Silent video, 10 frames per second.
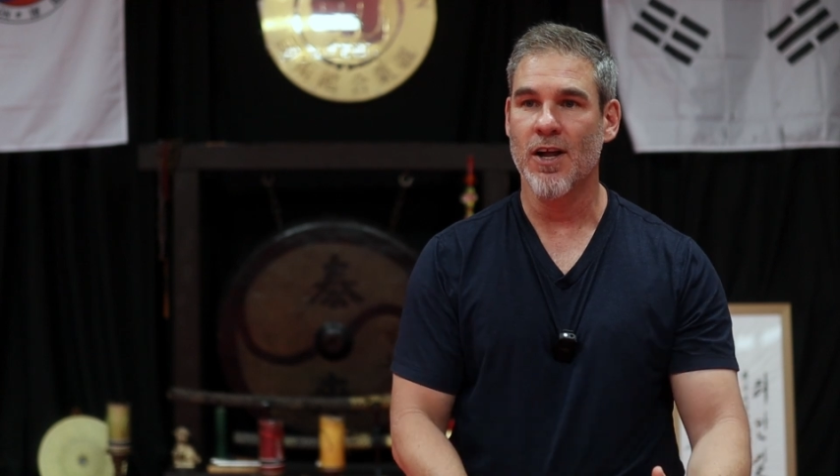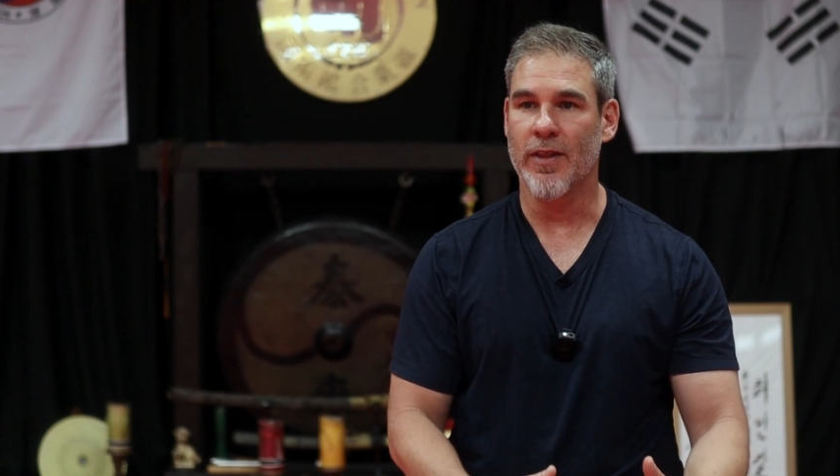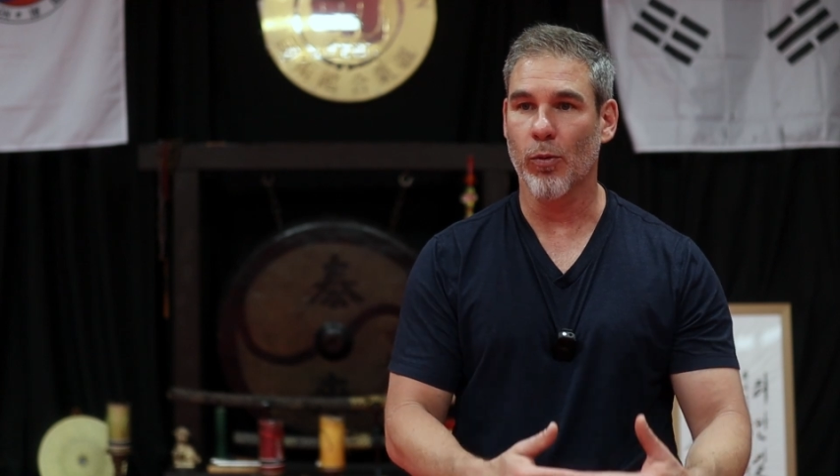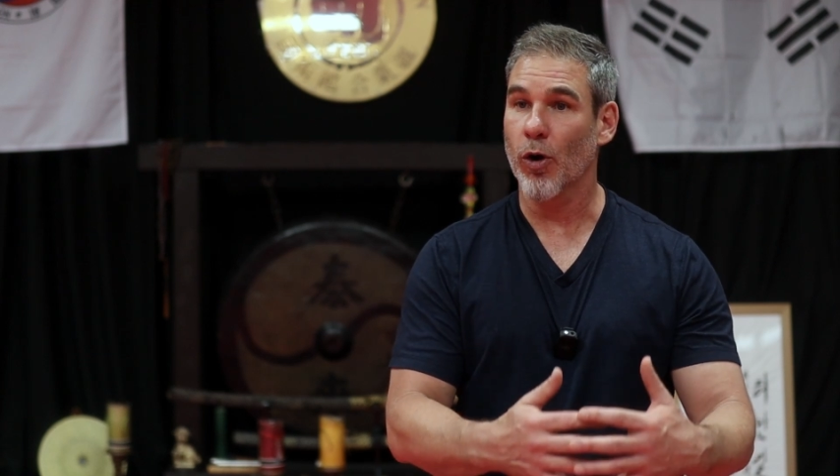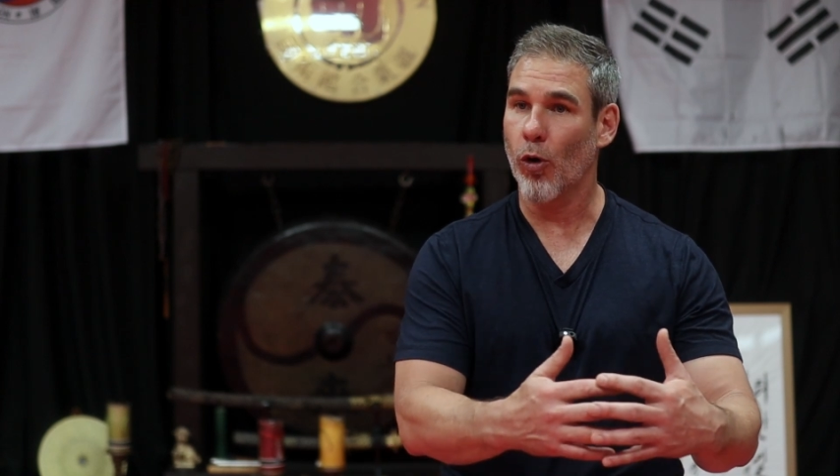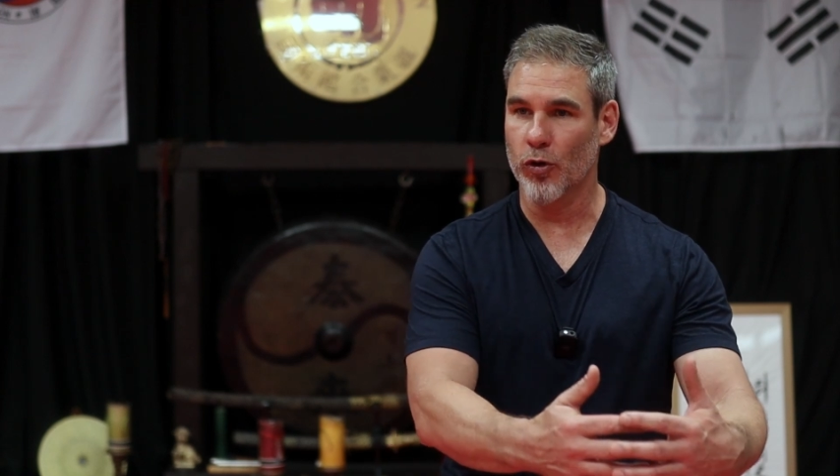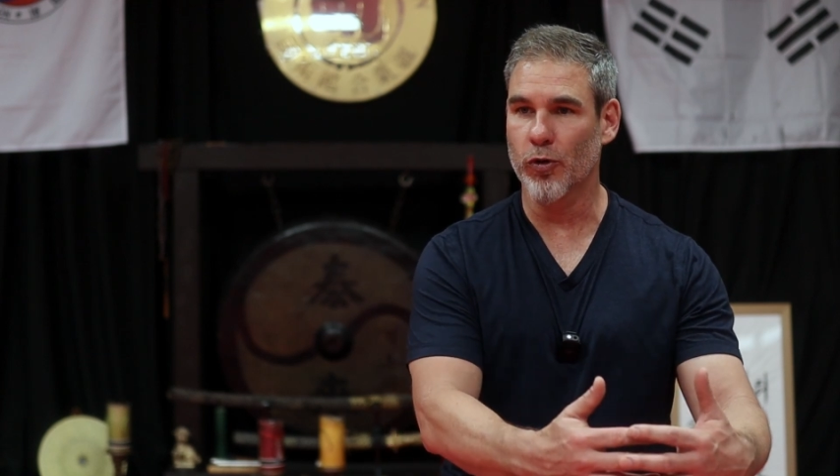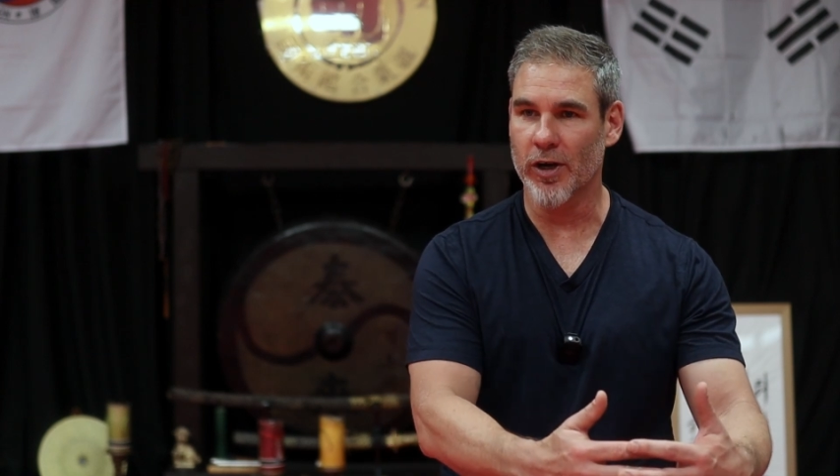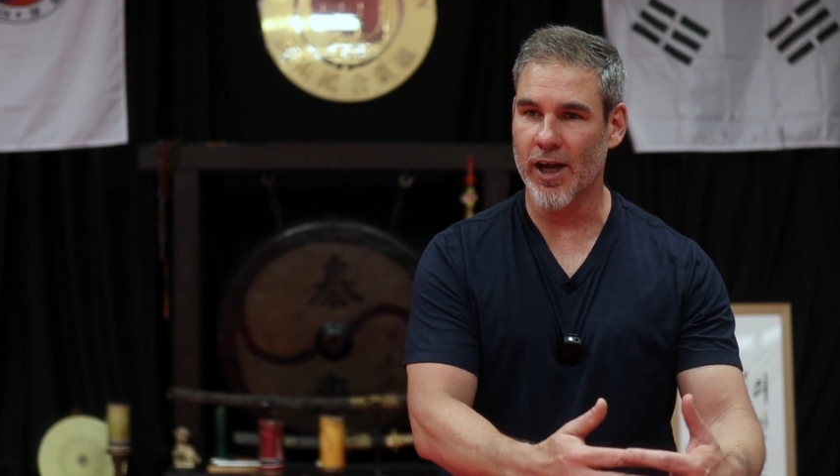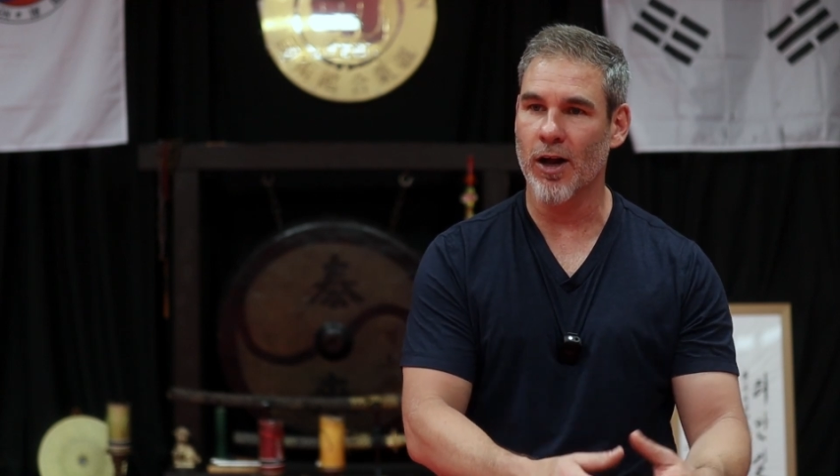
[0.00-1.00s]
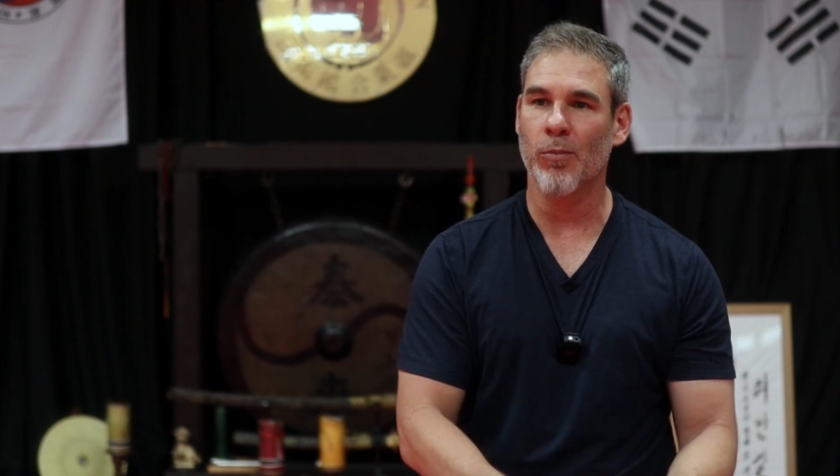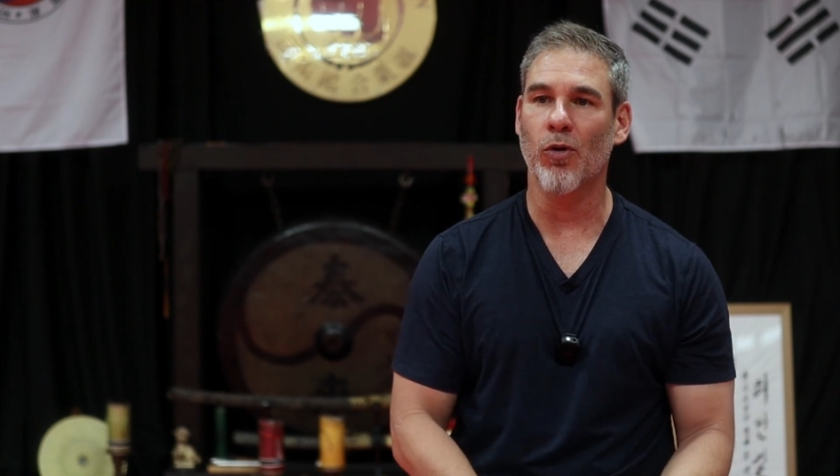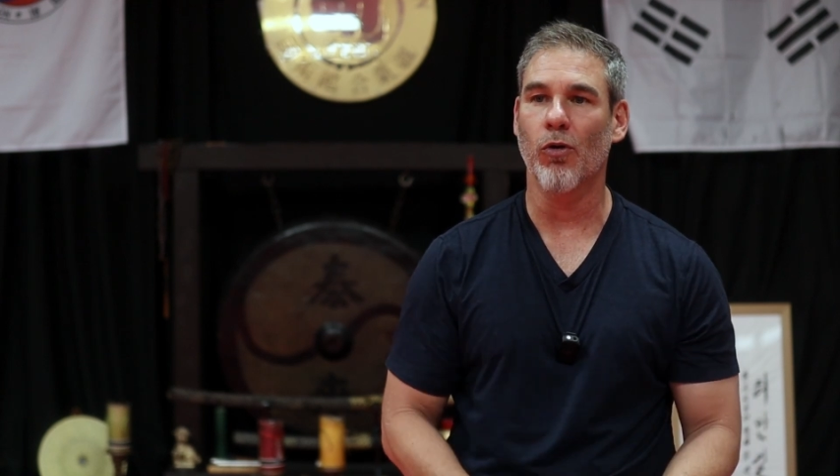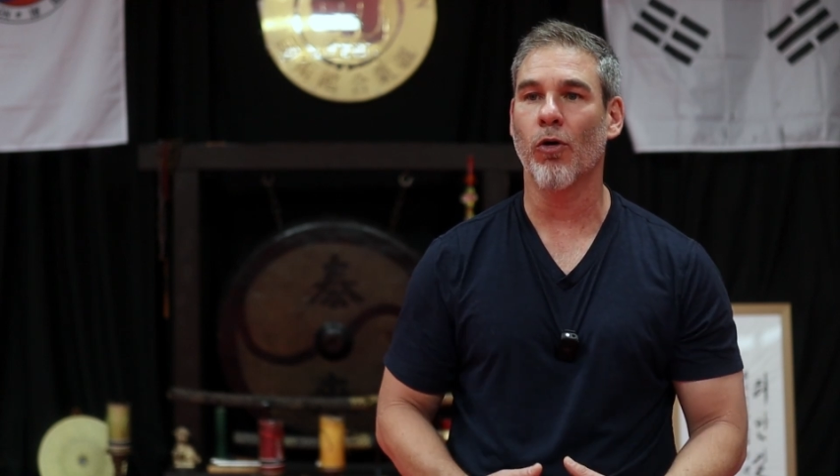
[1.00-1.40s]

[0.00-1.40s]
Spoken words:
that would hold you accountable.